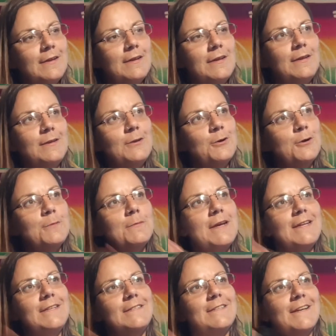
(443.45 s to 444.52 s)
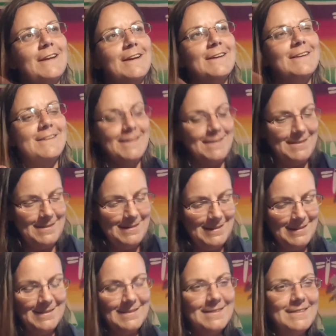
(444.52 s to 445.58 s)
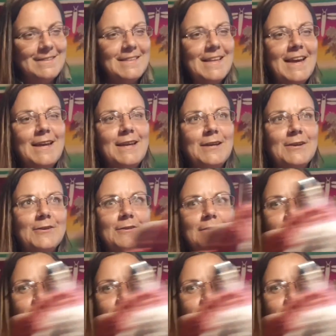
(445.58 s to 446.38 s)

You're amazing. Thank you.